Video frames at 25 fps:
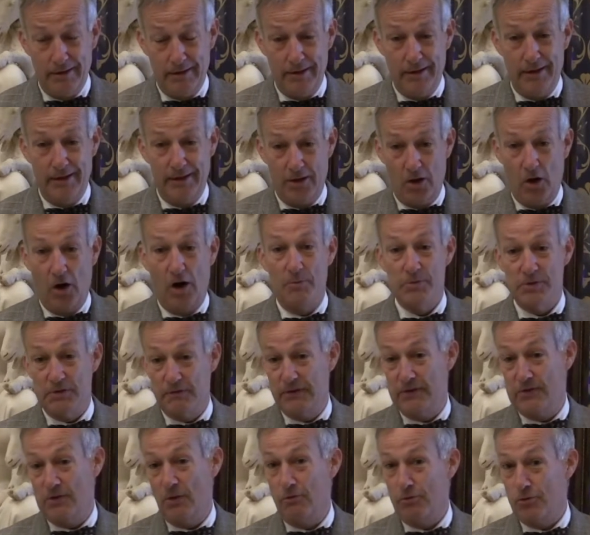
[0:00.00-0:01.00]
in the arms of
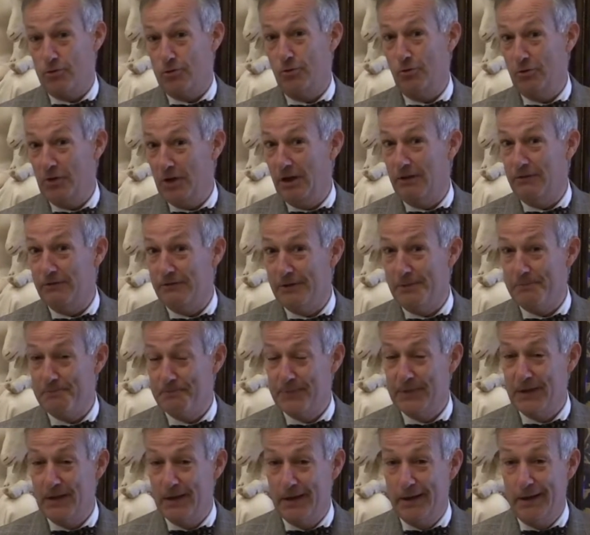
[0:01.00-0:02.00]
his own true love.
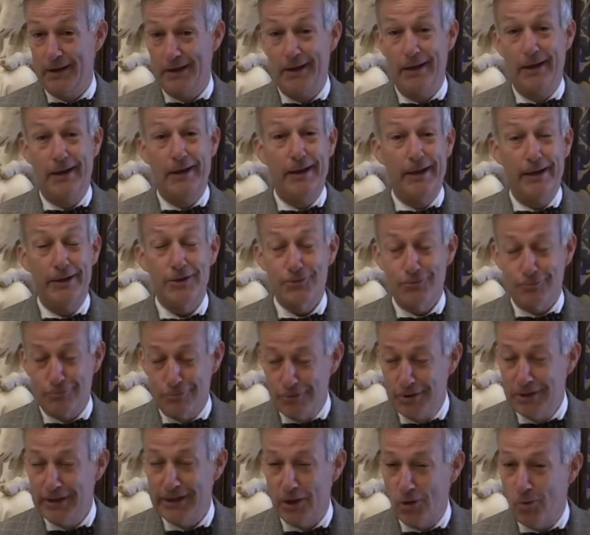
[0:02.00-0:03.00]
It's
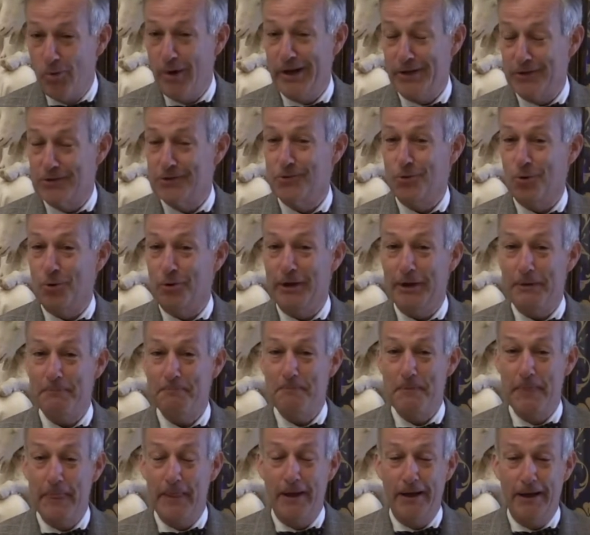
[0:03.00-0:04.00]
really quite a story.
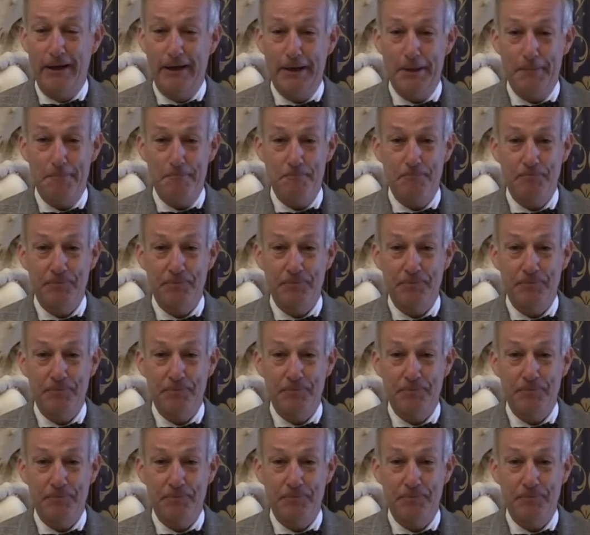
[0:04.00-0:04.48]
And